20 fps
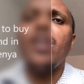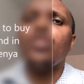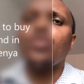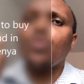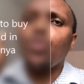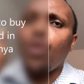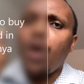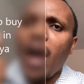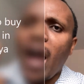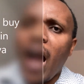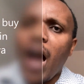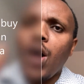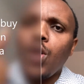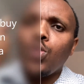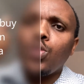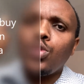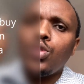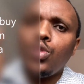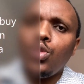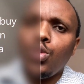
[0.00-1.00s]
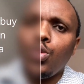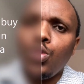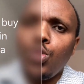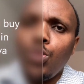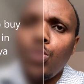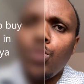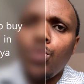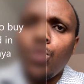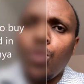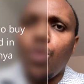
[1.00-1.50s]
So how do
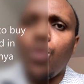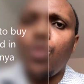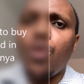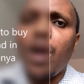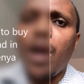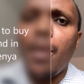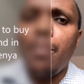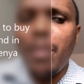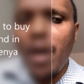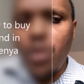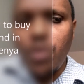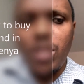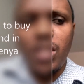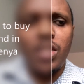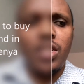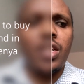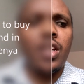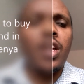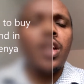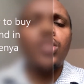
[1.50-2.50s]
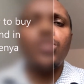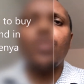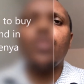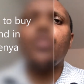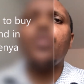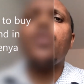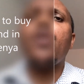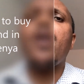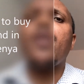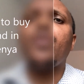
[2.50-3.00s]
you go about it? So
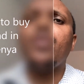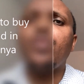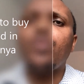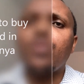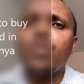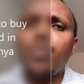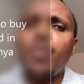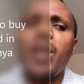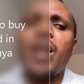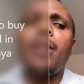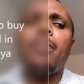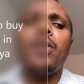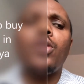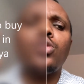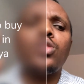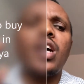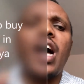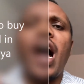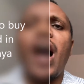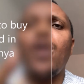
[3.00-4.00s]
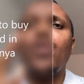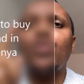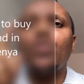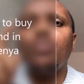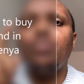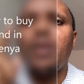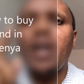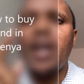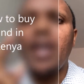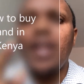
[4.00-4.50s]
today we are going to speak about how to
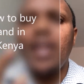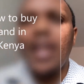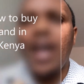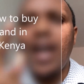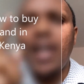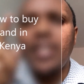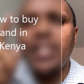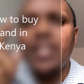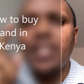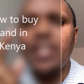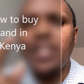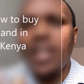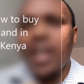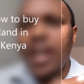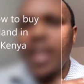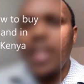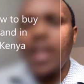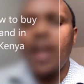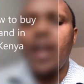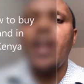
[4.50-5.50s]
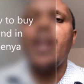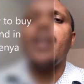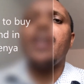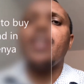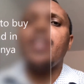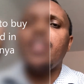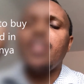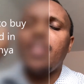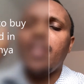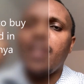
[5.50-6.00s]
buy land in Kenya
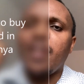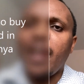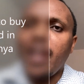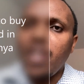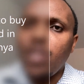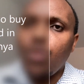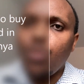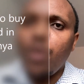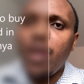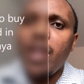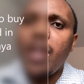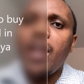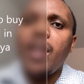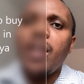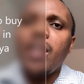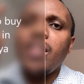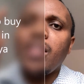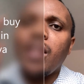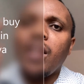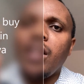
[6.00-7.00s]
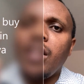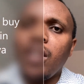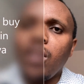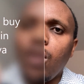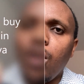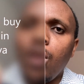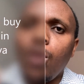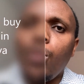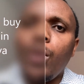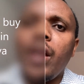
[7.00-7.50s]
in the right way, in the
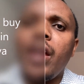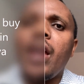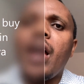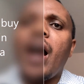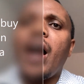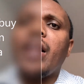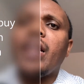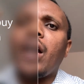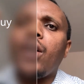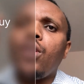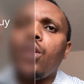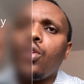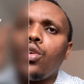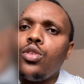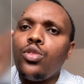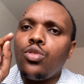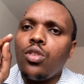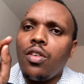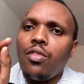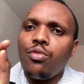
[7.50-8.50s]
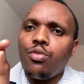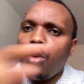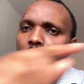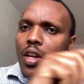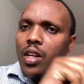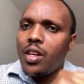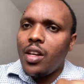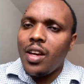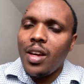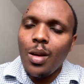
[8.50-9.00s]
legal way, and how you're going to avoid
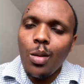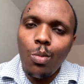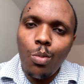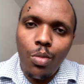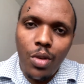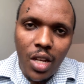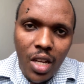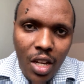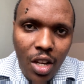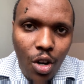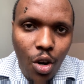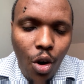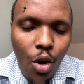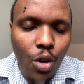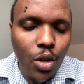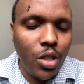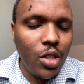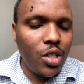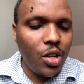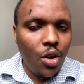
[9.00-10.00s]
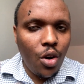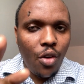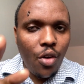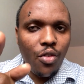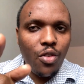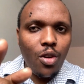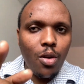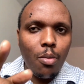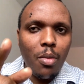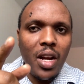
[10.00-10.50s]
being conned of
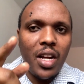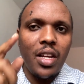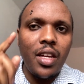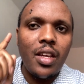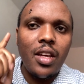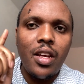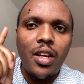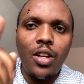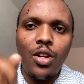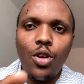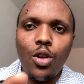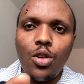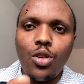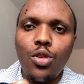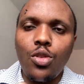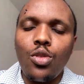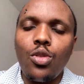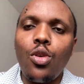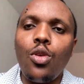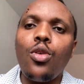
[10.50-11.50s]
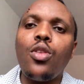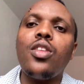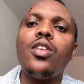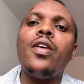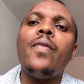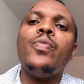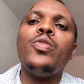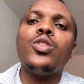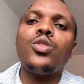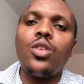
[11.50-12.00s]
your money, not so
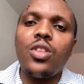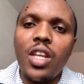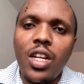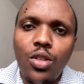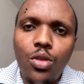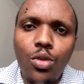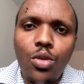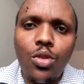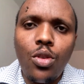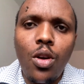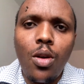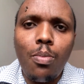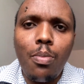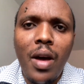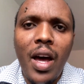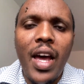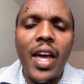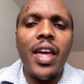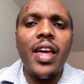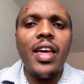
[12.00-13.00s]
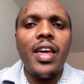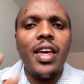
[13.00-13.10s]
that you do not buy